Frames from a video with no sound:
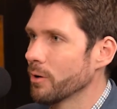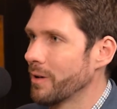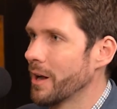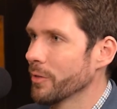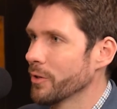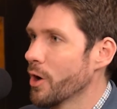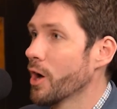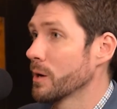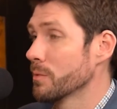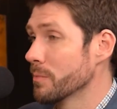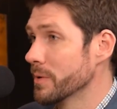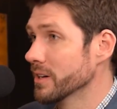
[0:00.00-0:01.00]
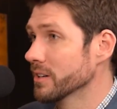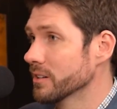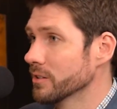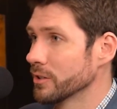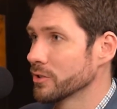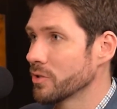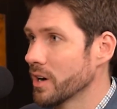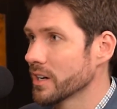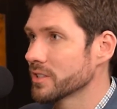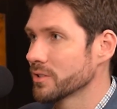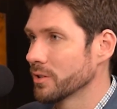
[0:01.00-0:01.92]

around the automobile or trucks